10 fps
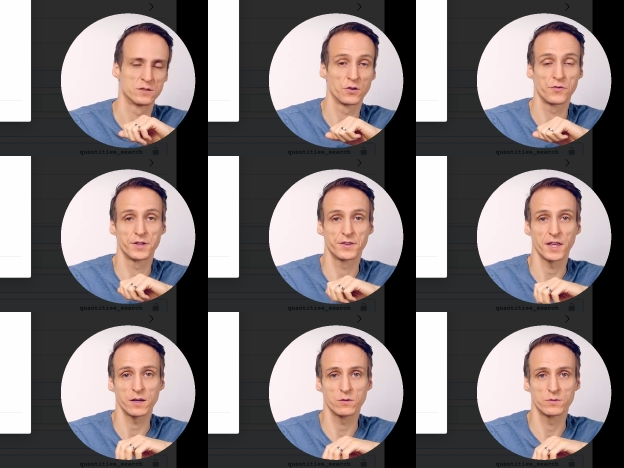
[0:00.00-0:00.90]
So the
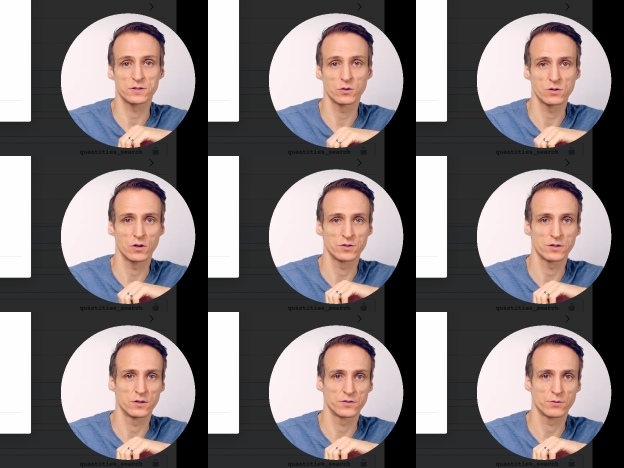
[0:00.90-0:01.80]
thing with token
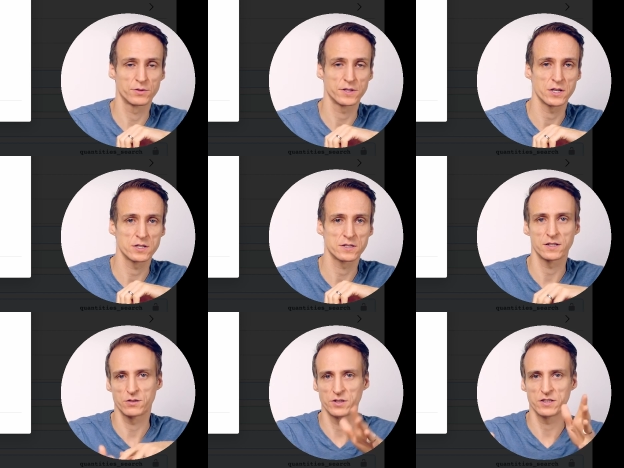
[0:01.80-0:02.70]
authorization is
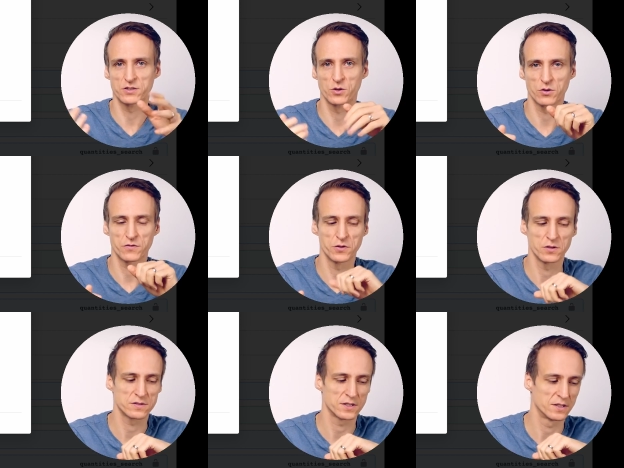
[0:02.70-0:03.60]
that you need a token first.